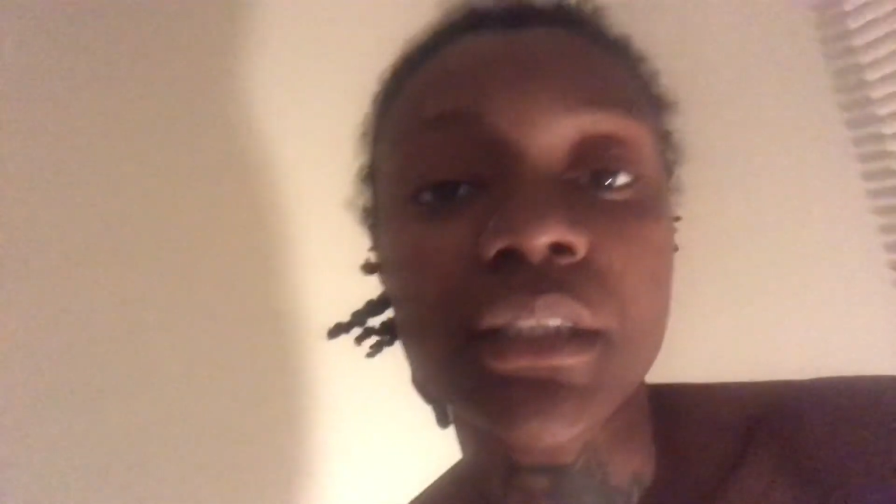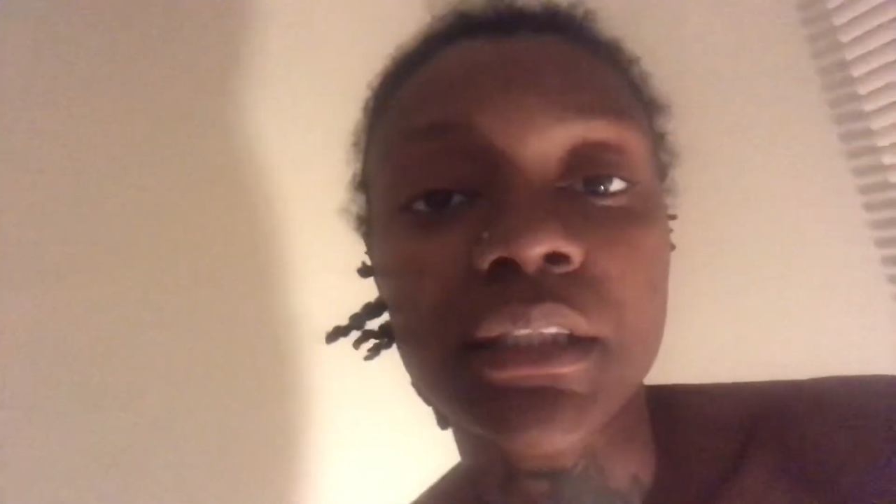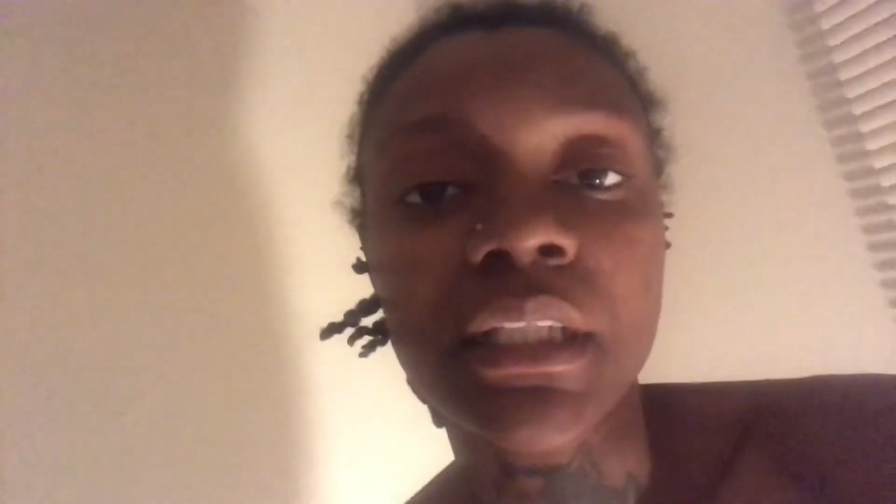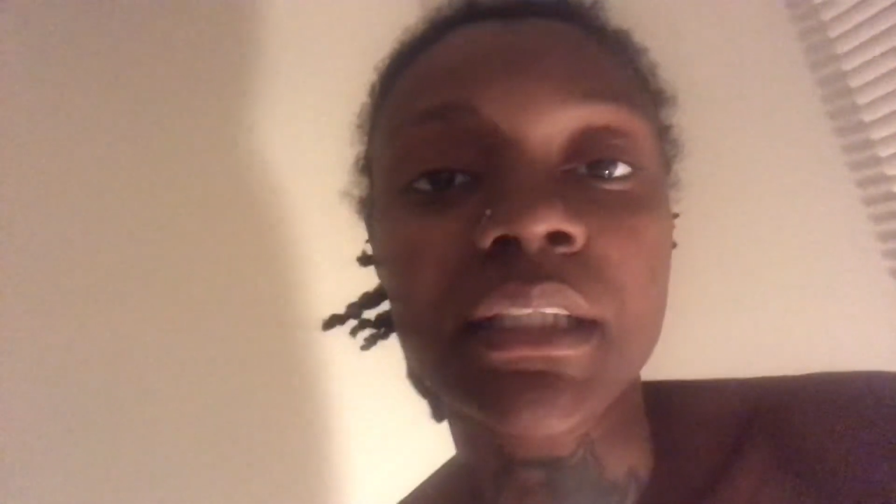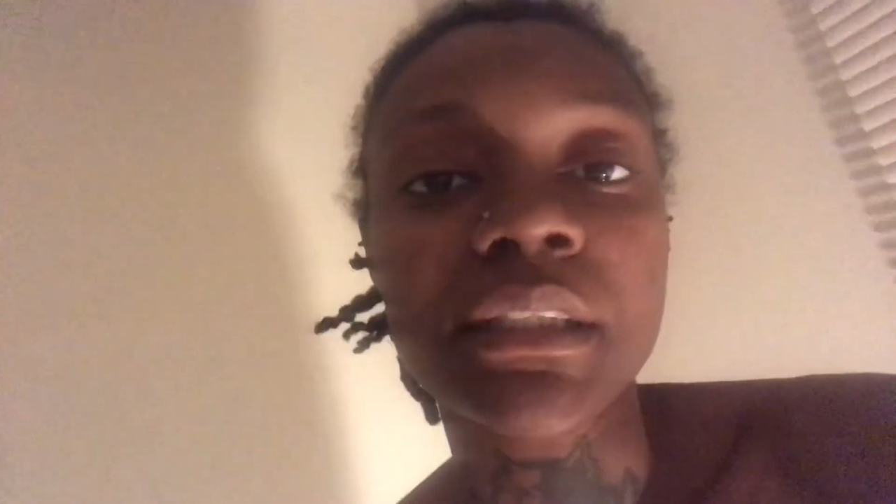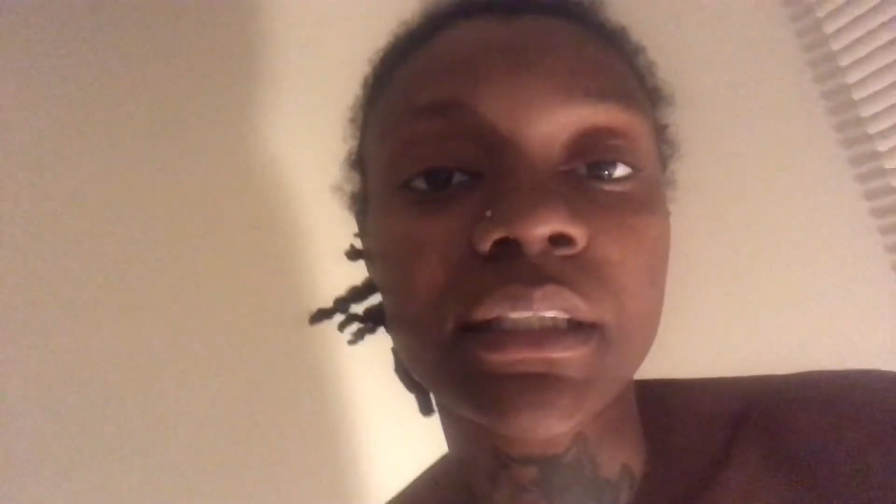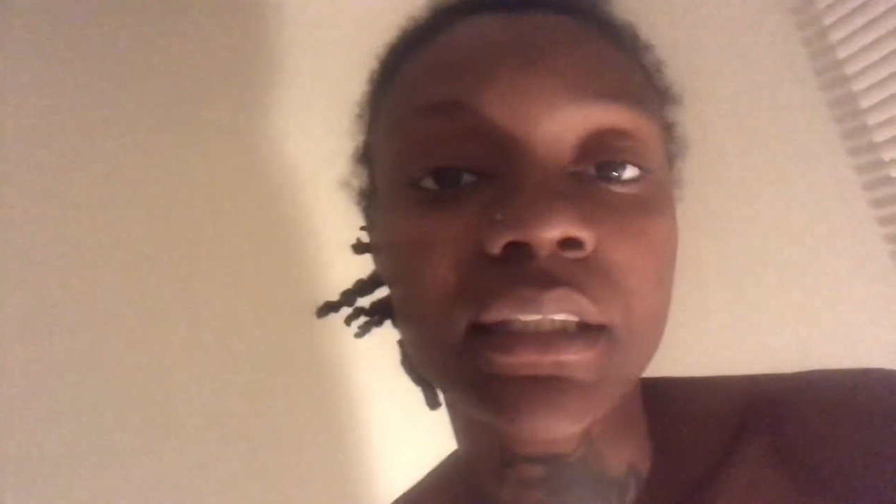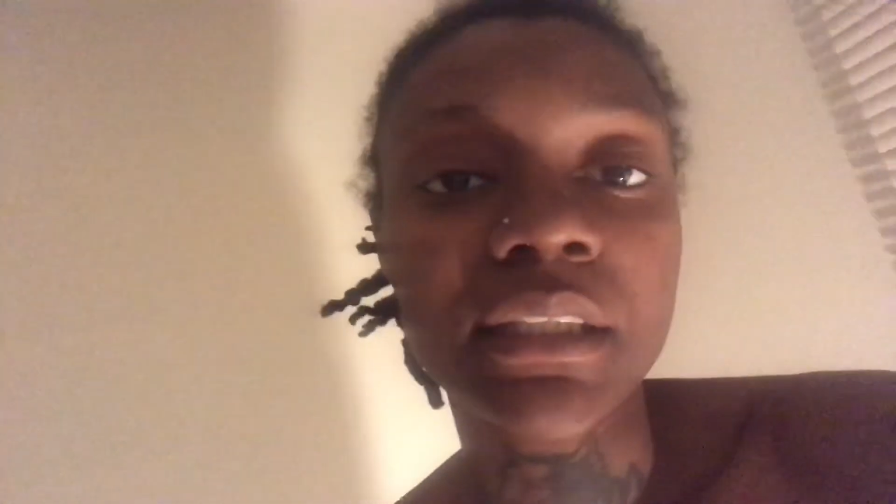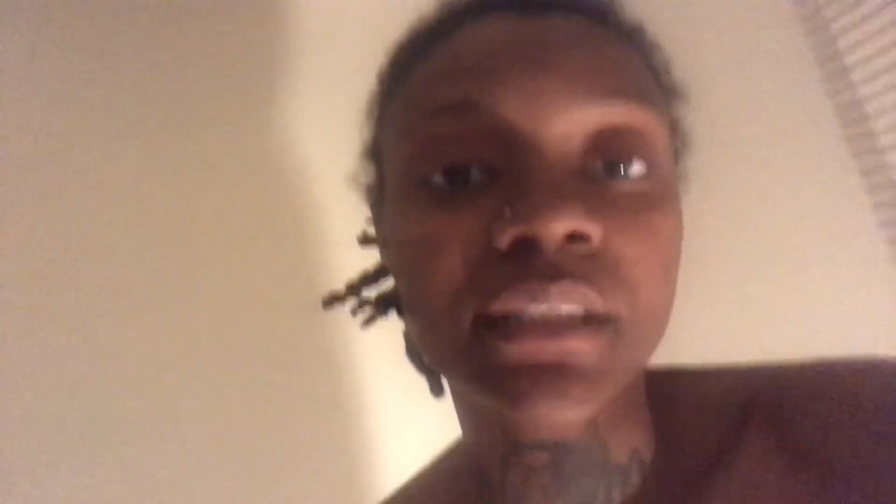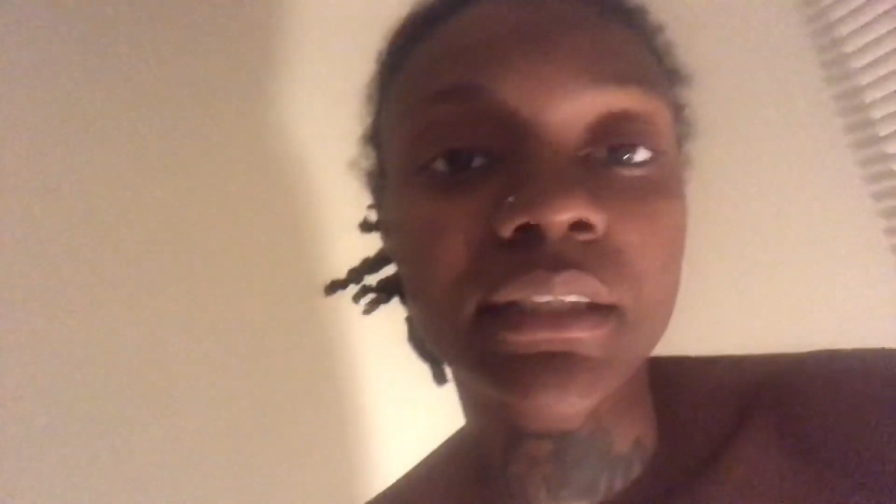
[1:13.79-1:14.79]
and let's get
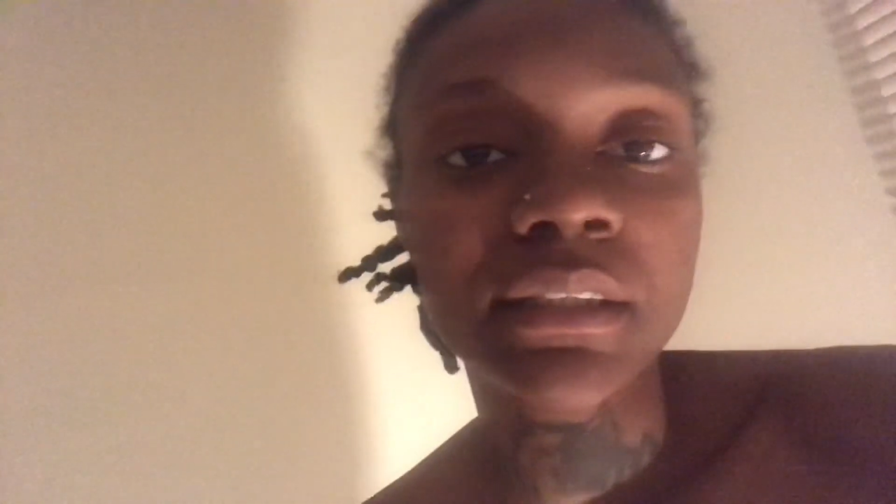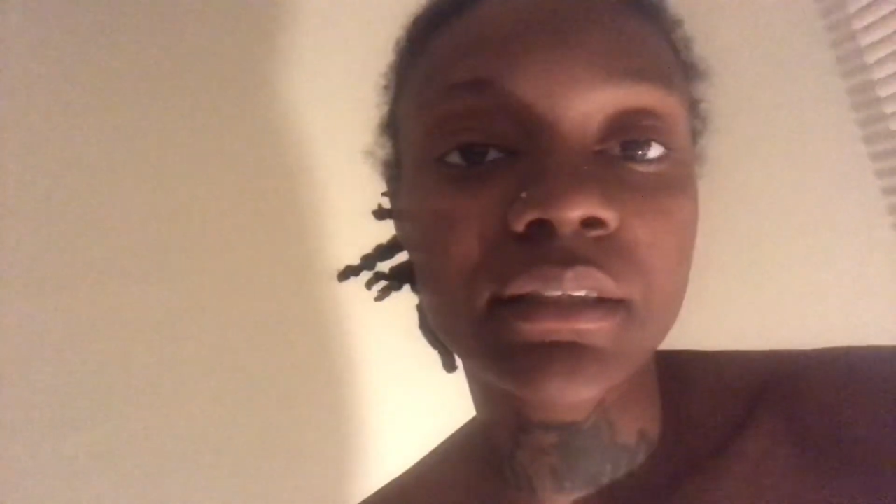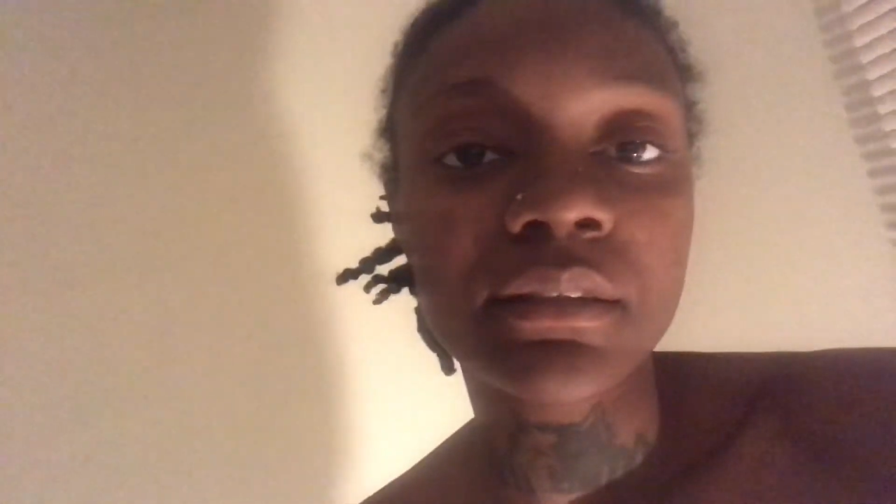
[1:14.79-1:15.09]
it.